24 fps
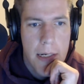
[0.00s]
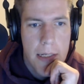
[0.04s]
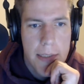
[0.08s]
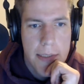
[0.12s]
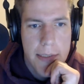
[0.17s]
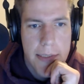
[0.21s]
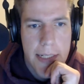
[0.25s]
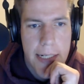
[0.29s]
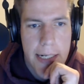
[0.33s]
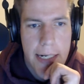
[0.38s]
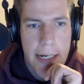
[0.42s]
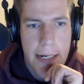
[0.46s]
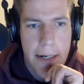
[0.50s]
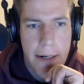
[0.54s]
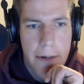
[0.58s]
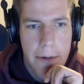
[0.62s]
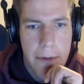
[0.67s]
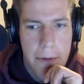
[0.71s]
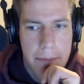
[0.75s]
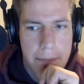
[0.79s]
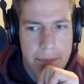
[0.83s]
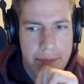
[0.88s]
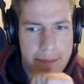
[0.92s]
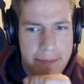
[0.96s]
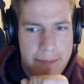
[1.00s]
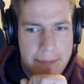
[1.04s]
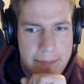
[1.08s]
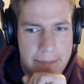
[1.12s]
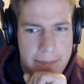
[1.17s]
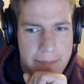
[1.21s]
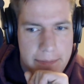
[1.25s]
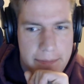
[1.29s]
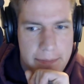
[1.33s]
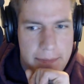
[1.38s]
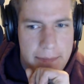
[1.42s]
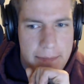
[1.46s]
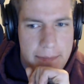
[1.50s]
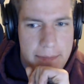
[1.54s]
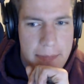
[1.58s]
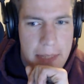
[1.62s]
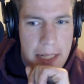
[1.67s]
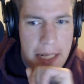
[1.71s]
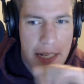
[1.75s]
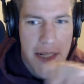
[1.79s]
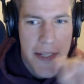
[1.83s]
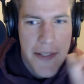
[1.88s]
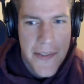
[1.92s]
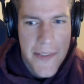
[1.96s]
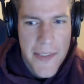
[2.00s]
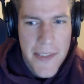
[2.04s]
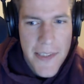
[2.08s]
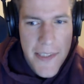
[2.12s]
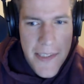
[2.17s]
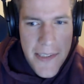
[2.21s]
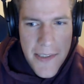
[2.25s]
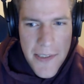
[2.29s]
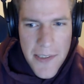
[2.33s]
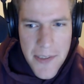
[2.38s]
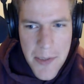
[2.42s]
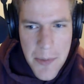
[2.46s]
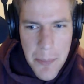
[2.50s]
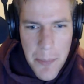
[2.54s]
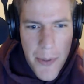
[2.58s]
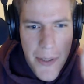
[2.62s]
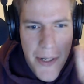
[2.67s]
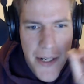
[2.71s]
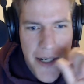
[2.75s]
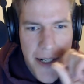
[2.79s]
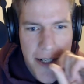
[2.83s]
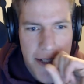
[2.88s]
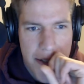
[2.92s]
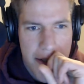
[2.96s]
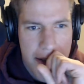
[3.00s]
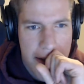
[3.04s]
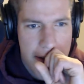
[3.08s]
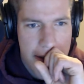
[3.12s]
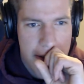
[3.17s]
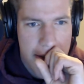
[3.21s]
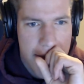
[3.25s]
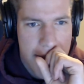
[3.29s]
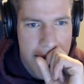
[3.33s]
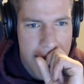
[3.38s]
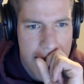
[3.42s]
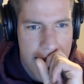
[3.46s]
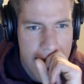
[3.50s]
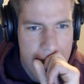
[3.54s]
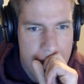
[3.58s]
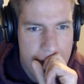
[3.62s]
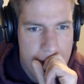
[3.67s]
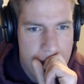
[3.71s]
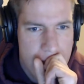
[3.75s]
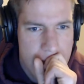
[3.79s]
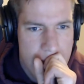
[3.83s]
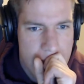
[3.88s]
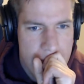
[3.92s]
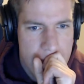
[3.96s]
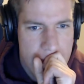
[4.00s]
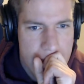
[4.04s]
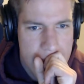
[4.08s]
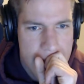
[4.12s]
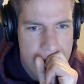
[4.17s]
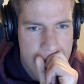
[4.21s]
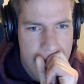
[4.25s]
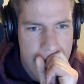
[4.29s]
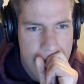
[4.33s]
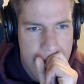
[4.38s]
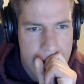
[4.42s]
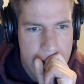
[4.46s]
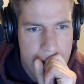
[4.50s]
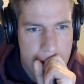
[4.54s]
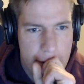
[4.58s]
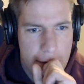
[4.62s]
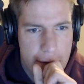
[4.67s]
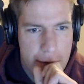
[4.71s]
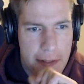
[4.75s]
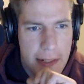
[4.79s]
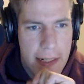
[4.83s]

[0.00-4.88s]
Now, this is the part that is kind of